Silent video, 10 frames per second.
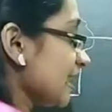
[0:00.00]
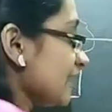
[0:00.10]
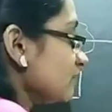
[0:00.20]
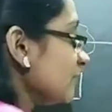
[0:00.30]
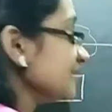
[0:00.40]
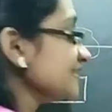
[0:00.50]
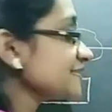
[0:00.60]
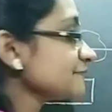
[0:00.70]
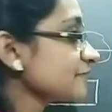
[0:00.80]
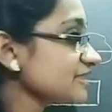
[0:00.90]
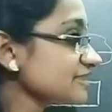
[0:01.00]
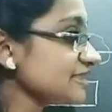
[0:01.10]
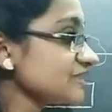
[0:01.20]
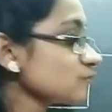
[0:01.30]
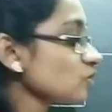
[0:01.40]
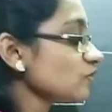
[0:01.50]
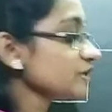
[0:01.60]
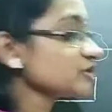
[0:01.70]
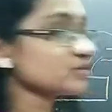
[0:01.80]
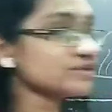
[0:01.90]
When this person is
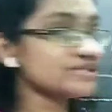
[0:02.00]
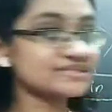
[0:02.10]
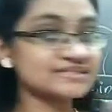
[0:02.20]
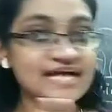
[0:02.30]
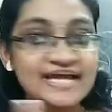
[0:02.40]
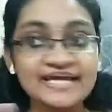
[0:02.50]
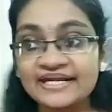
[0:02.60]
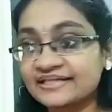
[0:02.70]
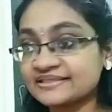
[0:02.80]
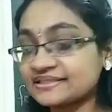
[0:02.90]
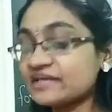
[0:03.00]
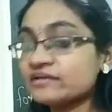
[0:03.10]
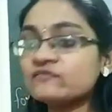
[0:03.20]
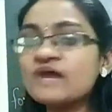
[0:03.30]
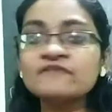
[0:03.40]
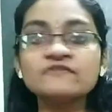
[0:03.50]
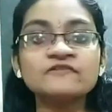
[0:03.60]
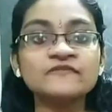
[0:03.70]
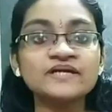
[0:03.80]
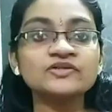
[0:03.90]
moving to this direction, what we
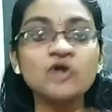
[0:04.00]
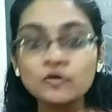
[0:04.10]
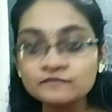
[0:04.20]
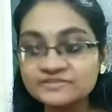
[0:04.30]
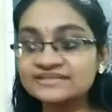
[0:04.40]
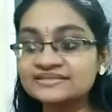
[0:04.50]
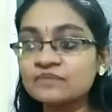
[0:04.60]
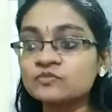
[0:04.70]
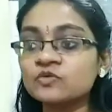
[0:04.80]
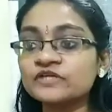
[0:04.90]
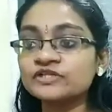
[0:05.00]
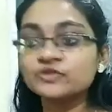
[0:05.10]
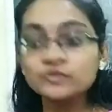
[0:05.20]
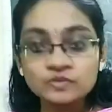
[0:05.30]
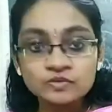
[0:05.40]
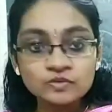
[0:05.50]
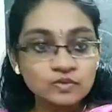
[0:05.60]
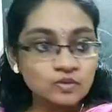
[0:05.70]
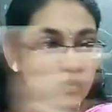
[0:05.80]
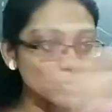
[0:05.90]
feel, the objects are moving to
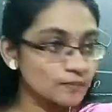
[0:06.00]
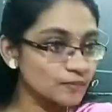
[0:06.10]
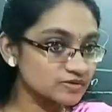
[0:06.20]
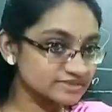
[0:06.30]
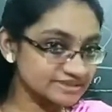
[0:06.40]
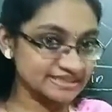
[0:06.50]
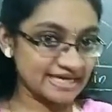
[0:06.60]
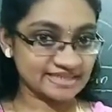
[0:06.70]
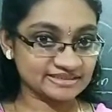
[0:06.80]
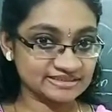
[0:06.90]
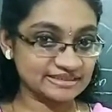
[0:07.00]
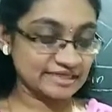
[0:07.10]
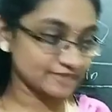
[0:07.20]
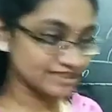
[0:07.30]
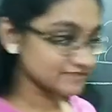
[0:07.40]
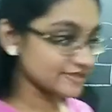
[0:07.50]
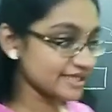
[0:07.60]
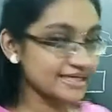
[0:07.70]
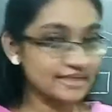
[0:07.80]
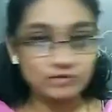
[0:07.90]
opposite direction. That means when
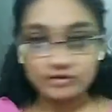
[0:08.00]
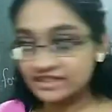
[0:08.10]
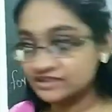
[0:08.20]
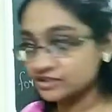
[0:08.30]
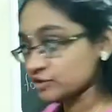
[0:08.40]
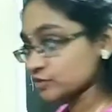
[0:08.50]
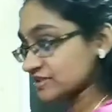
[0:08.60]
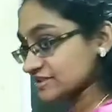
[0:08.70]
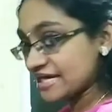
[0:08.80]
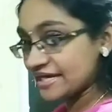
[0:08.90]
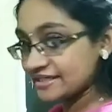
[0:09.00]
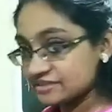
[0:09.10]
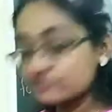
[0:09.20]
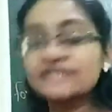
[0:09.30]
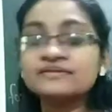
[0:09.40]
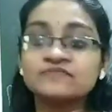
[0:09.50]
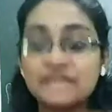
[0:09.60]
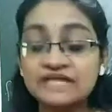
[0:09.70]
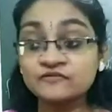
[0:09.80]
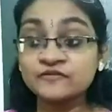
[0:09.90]
I am rotating to this direction, what
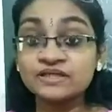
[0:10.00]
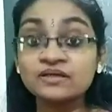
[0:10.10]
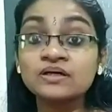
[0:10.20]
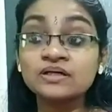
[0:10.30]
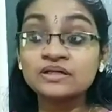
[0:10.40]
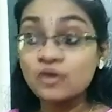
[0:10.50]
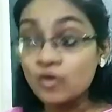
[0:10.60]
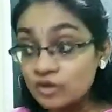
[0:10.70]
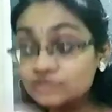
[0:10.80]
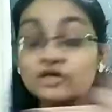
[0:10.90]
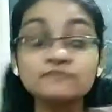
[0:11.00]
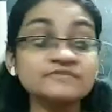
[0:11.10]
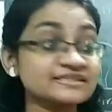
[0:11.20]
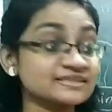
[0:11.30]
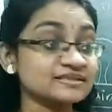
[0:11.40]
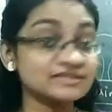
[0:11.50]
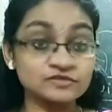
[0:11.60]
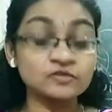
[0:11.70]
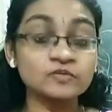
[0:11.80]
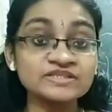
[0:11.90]
I feel, all the objects in this
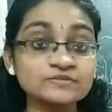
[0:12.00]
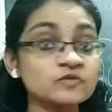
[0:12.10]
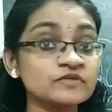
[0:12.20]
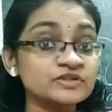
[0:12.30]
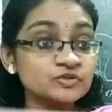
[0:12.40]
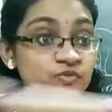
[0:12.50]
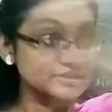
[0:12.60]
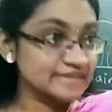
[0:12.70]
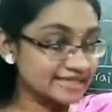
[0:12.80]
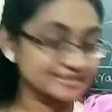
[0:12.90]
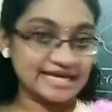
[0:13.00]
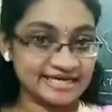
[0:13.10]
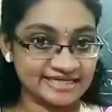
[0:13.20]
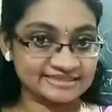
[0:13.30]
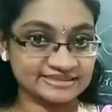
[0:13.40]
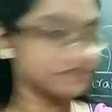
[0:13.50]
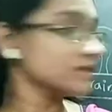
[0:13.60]
room is moving to that direction.